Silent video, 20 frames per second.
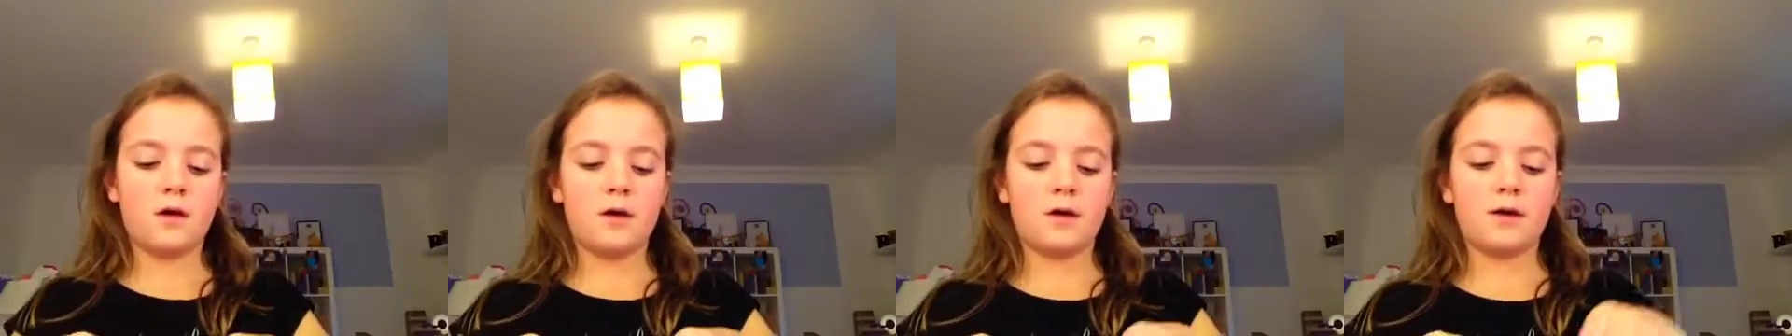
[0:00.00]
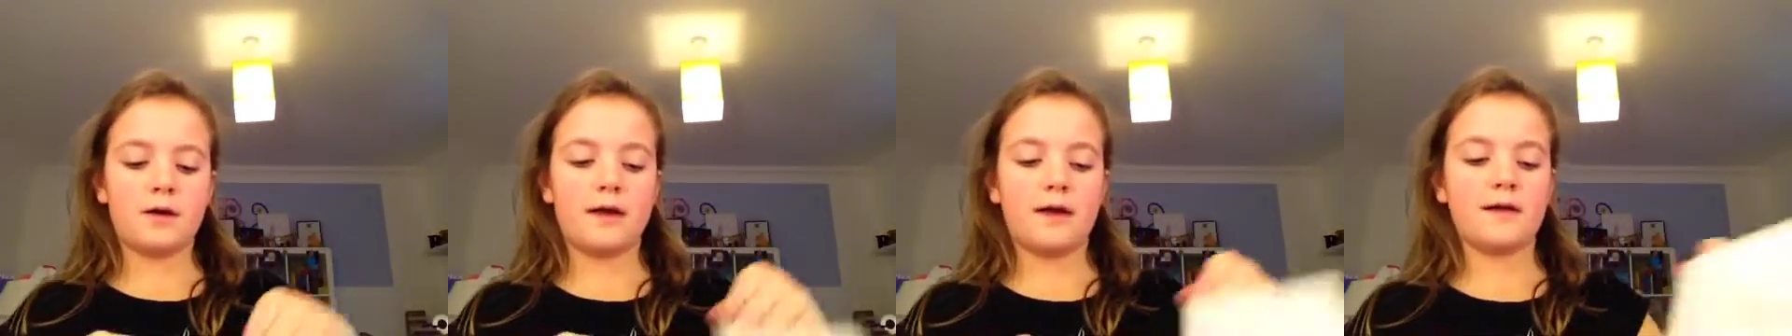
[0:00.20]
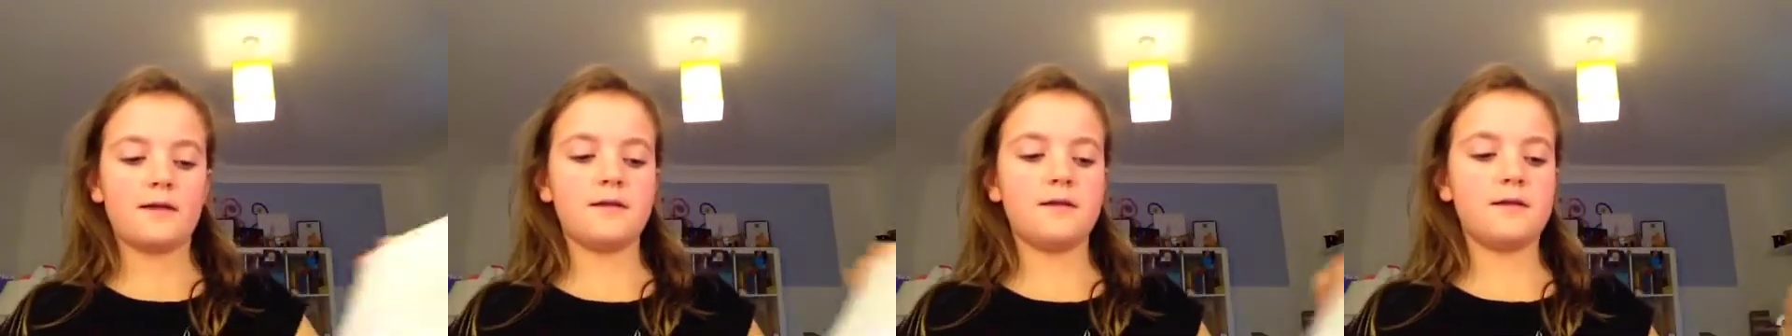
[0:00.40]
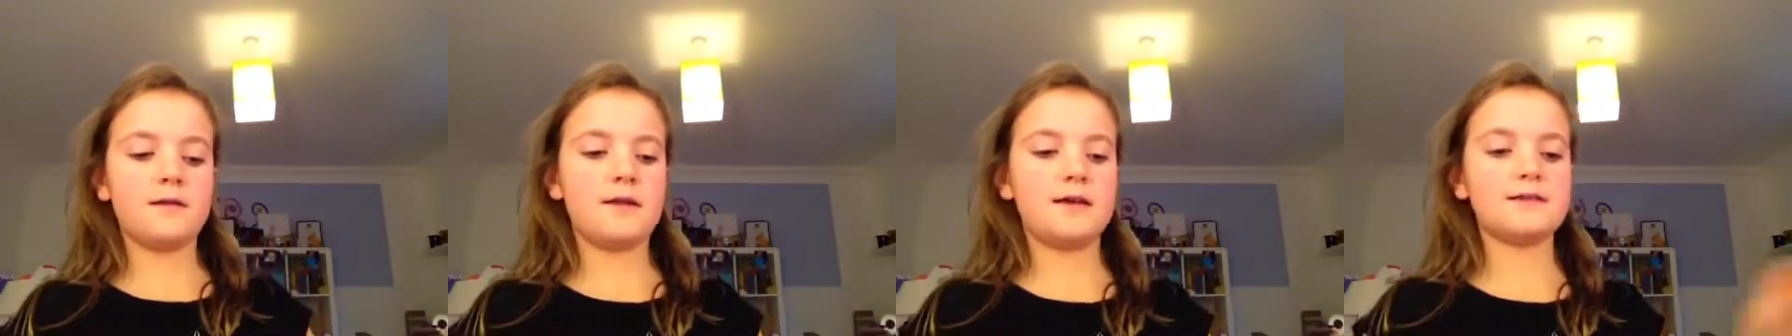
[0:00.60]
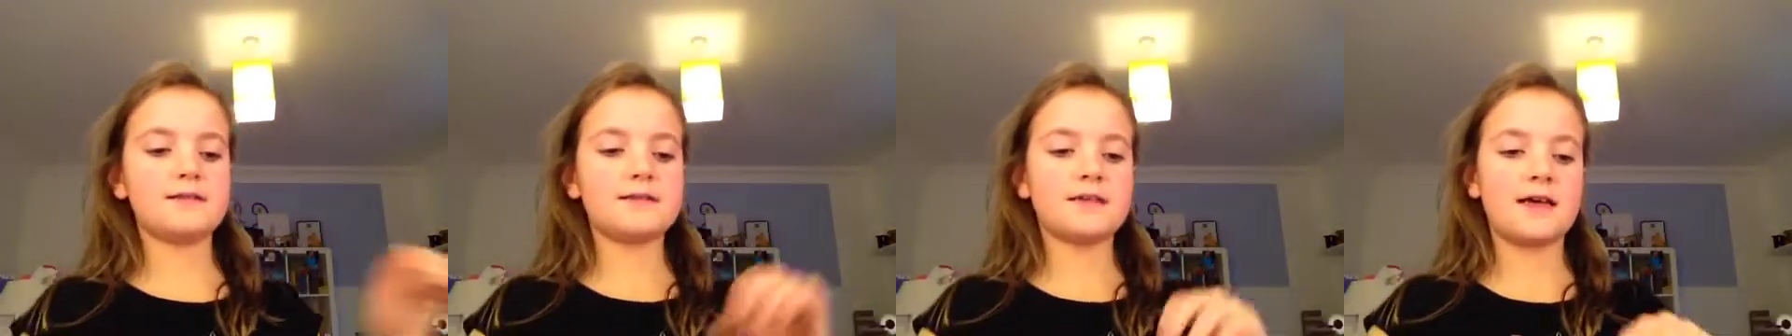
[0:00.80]
Okay,
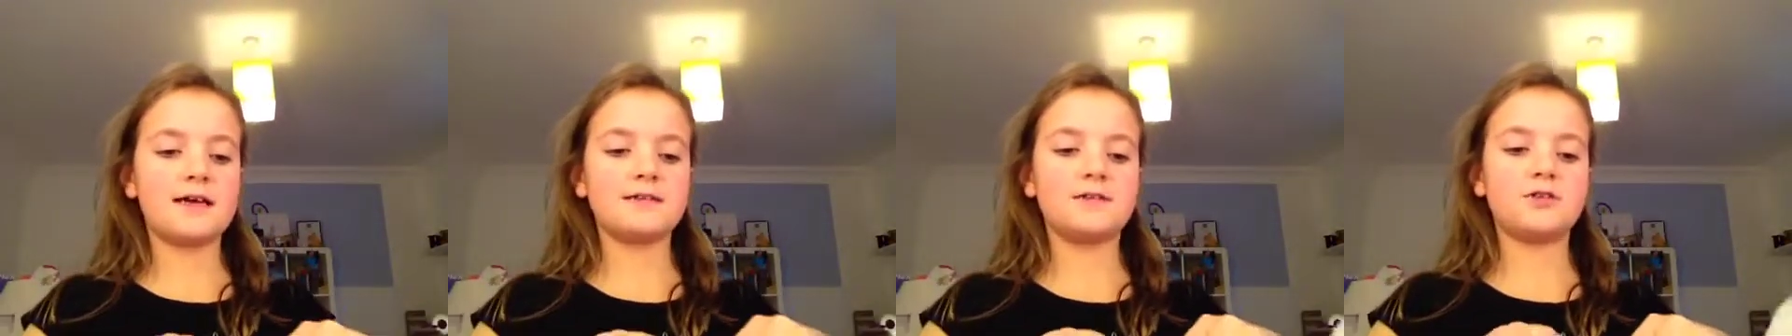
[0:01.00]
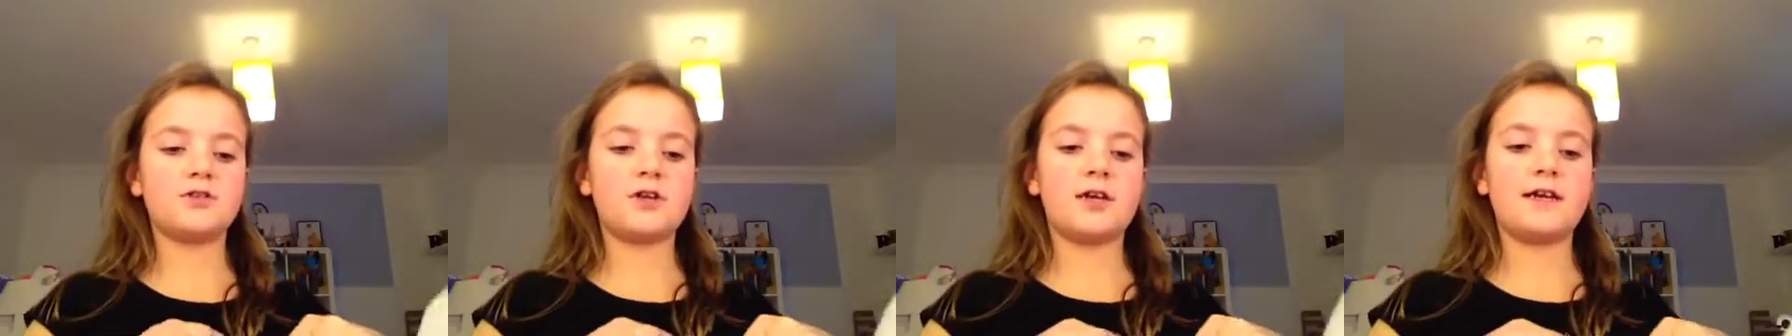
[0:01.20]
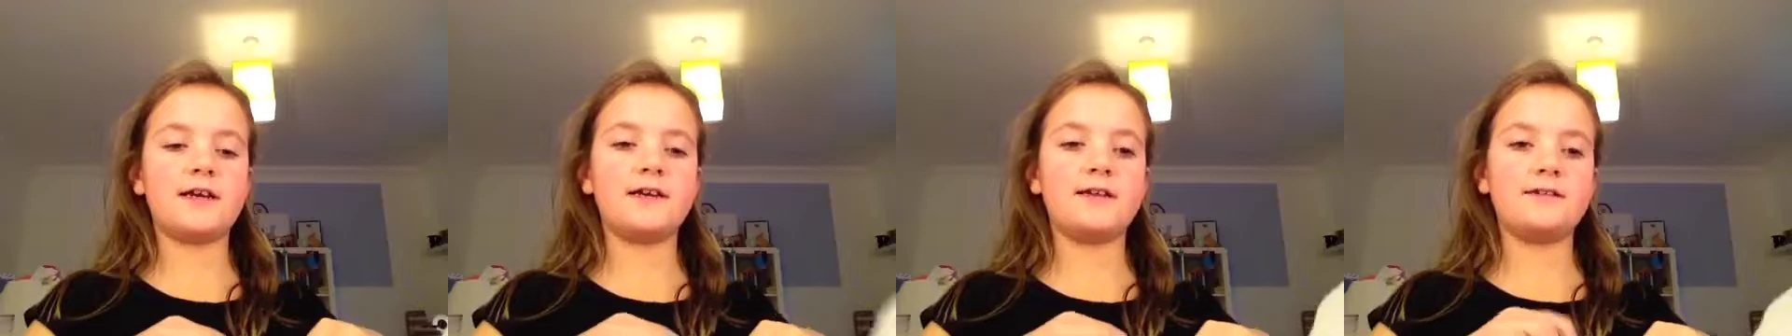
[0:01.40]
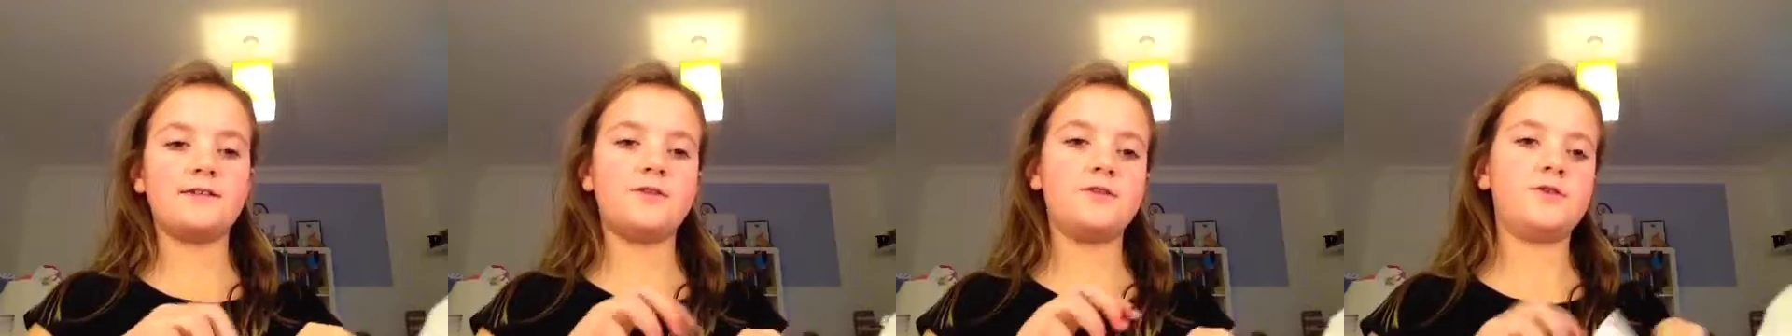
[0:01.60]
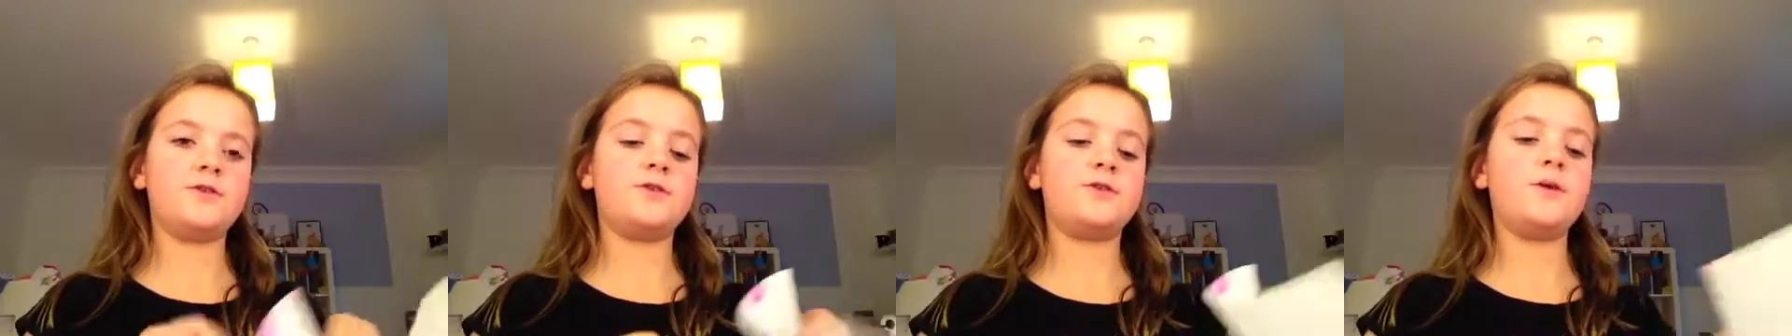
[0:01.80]
let's get straight
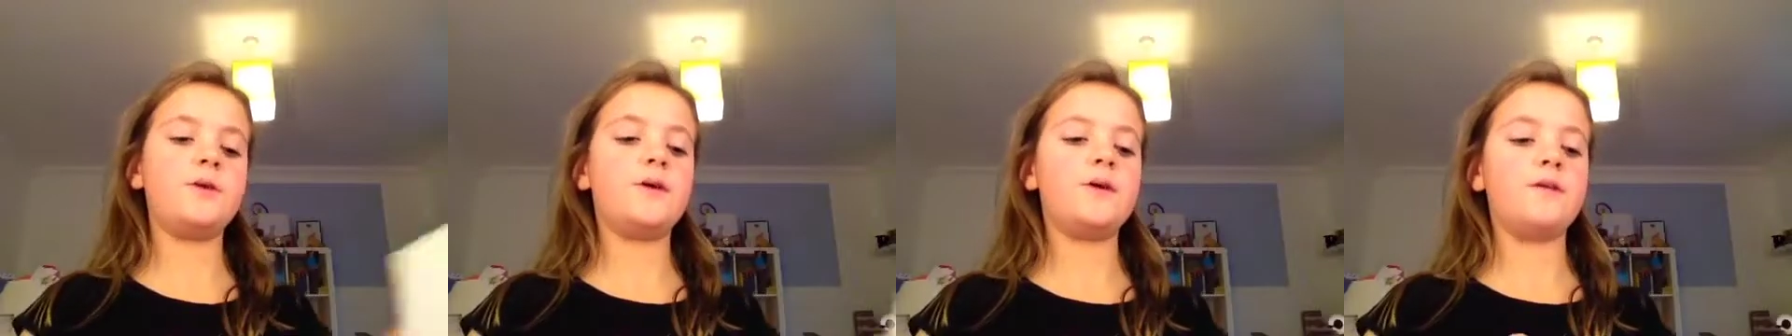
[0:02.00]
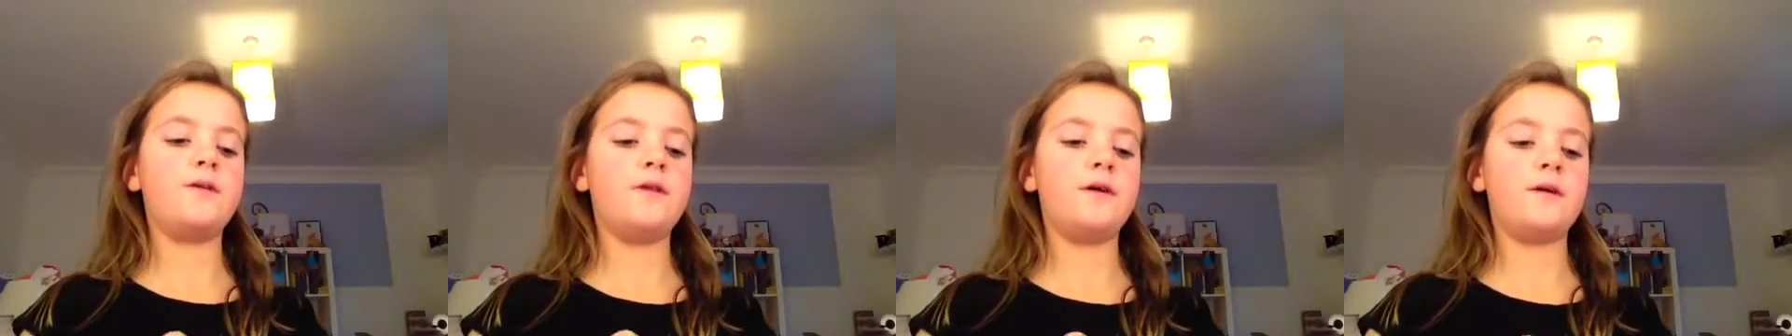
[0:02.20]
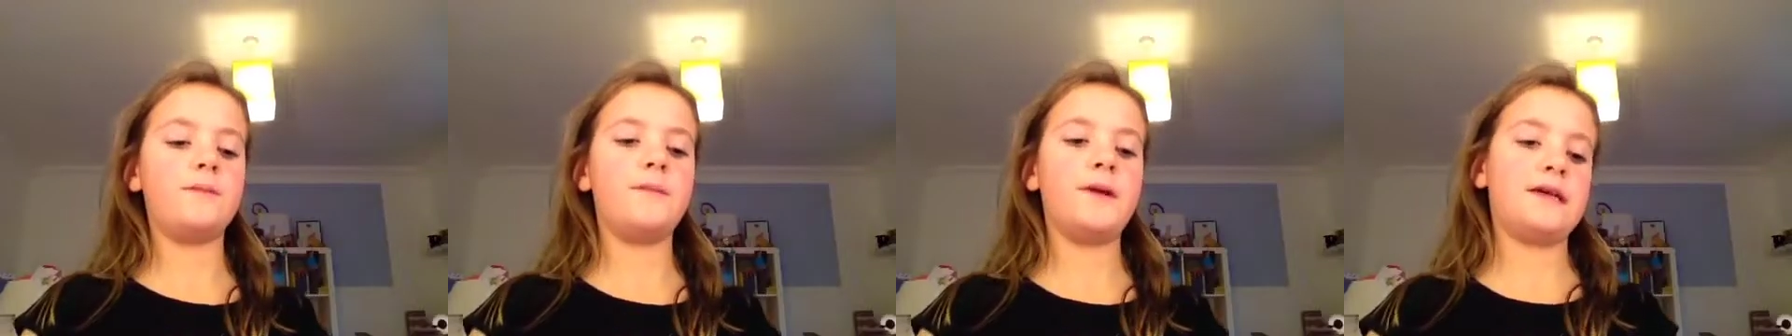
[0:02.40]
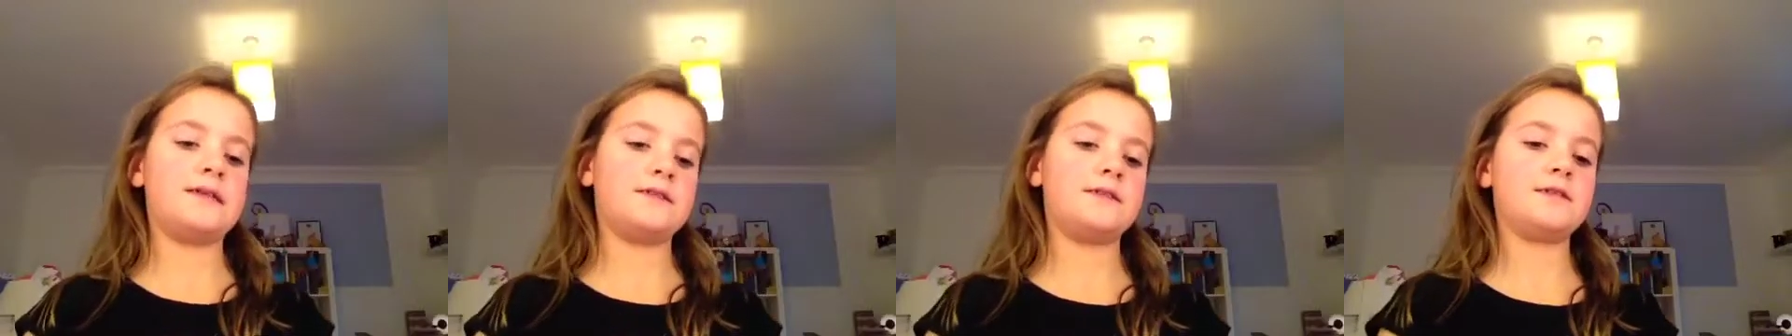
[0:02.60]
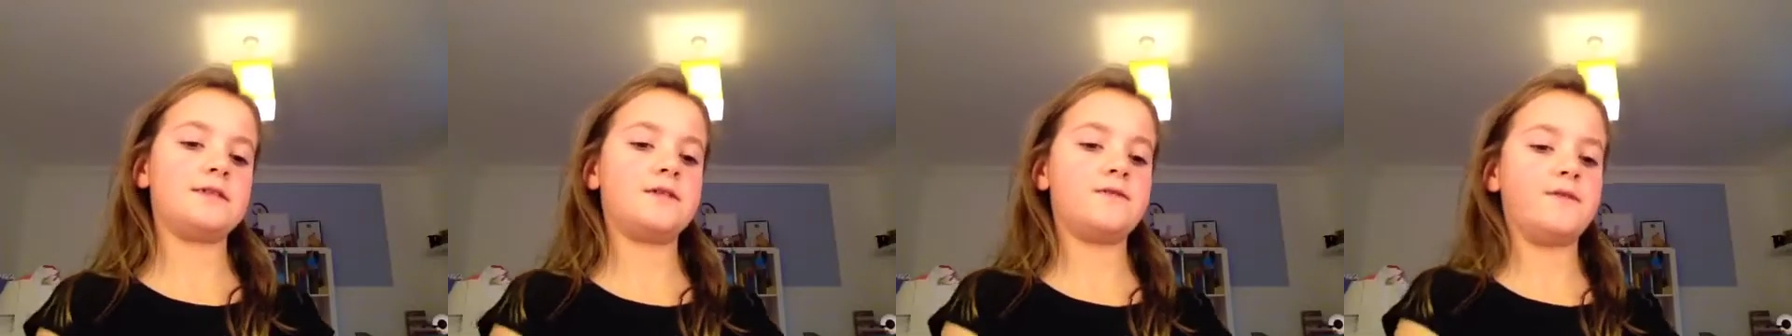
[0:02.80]
into the
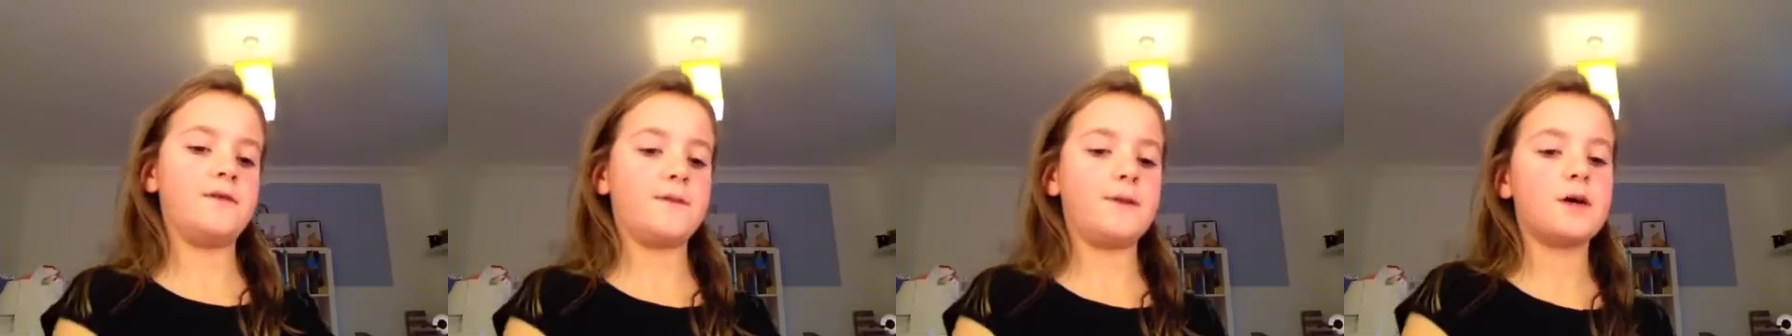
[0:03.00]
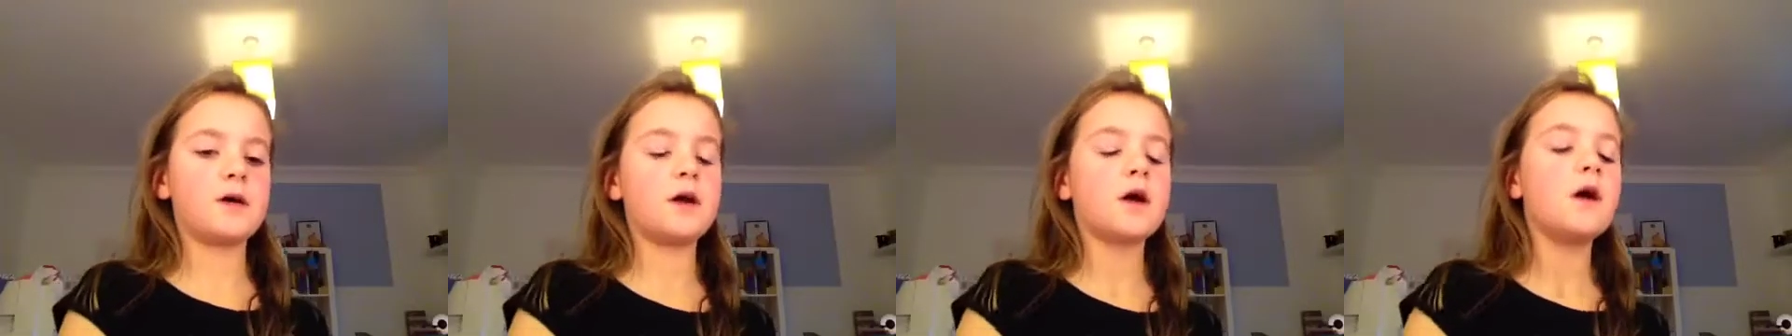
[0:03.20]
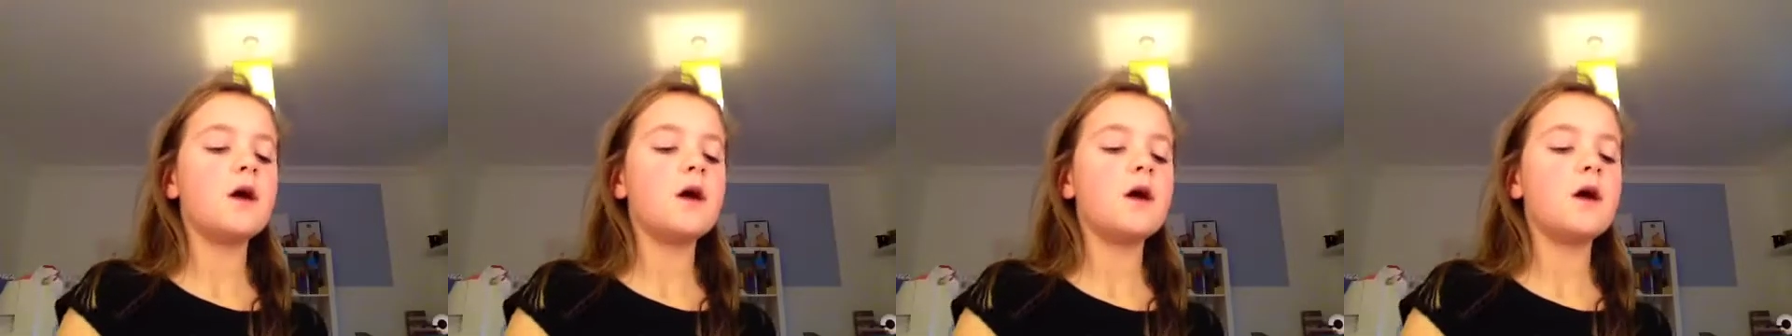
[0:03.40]
basics of the book.